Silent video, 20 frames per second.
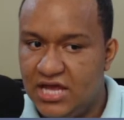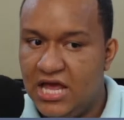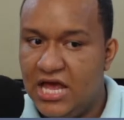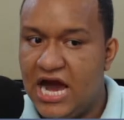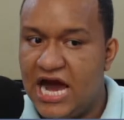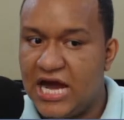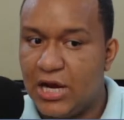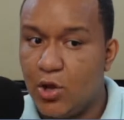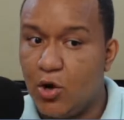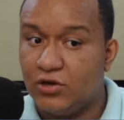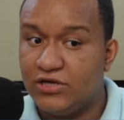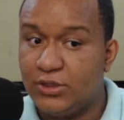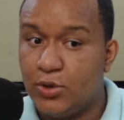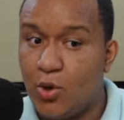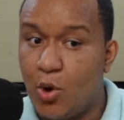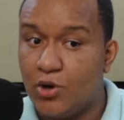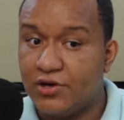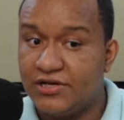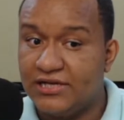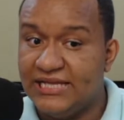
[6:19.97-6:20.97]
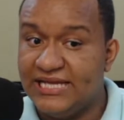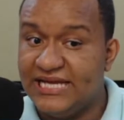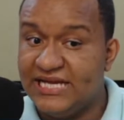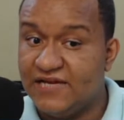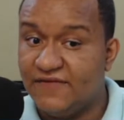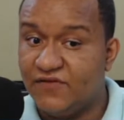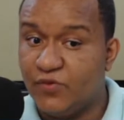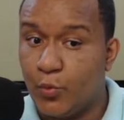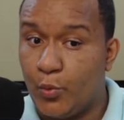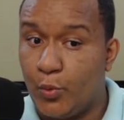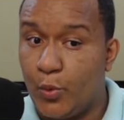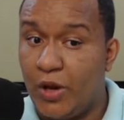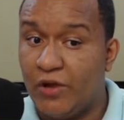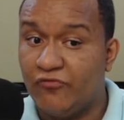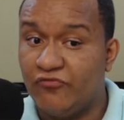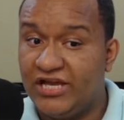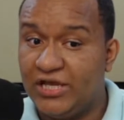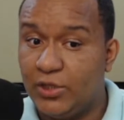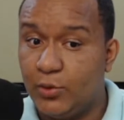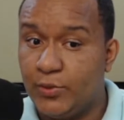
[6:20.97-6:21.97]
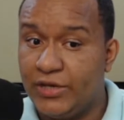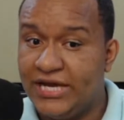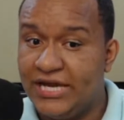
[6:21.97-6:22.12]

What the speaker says: along the northern lane of the Railway